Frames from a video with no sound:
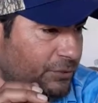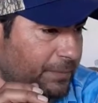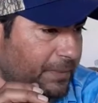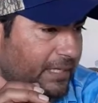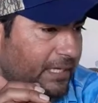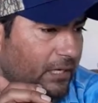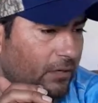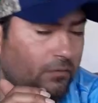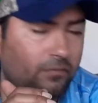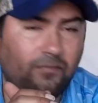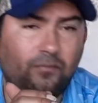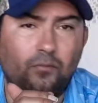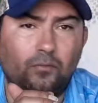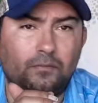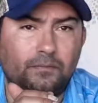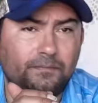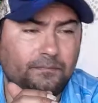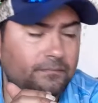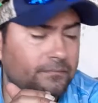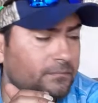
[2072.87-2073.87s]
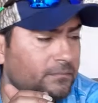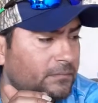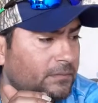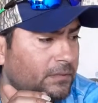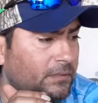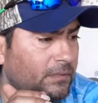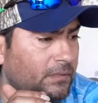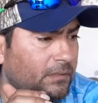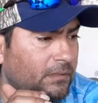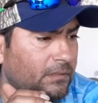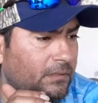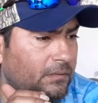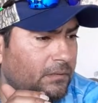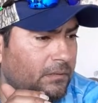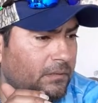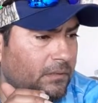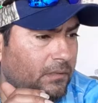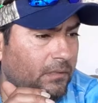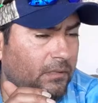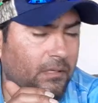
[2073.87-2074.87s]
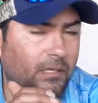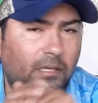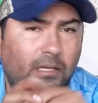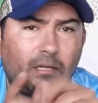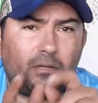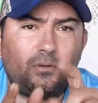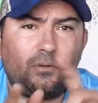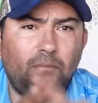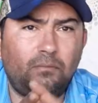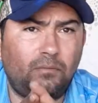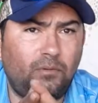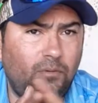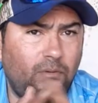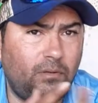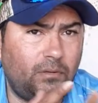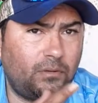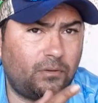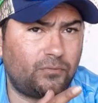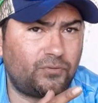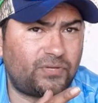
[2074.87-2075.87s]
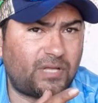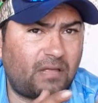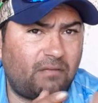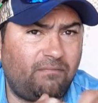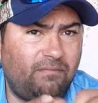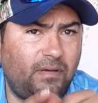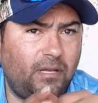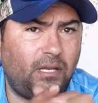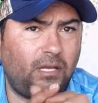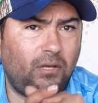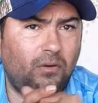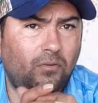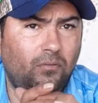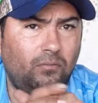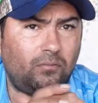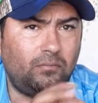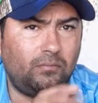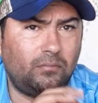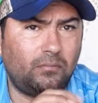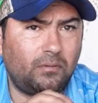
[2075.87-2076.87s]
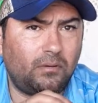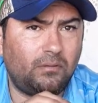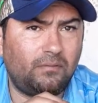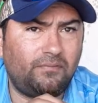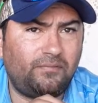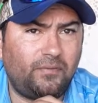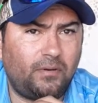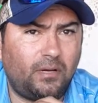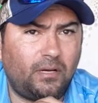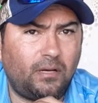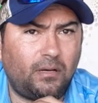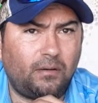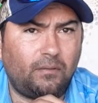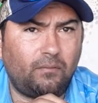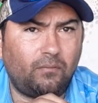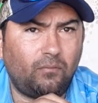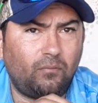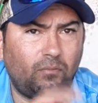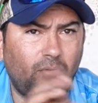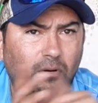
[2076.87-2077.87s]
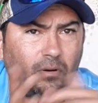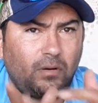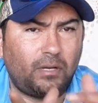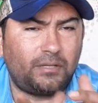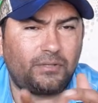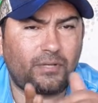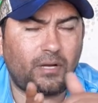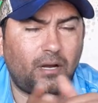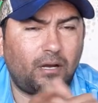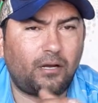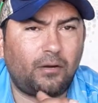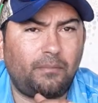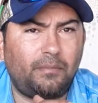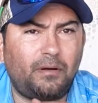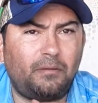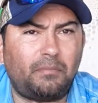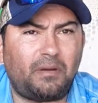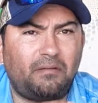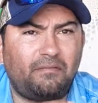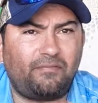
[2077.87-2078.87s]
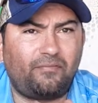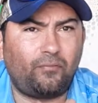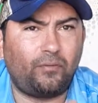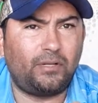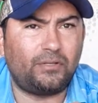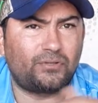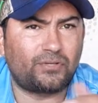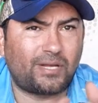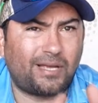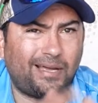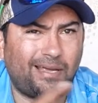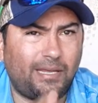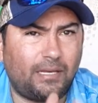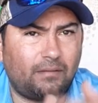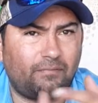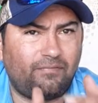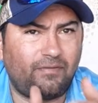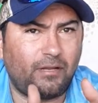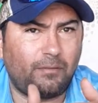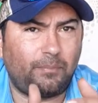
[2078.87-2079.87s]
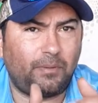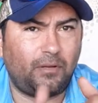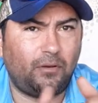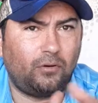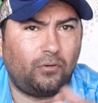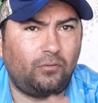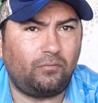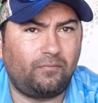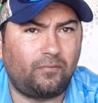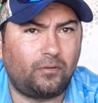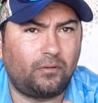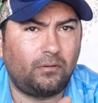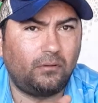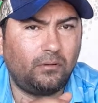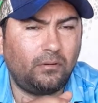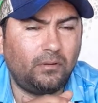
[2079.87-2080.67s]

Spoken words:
be careful. And then there's that video of where I talk about my friend's kayak flipping over.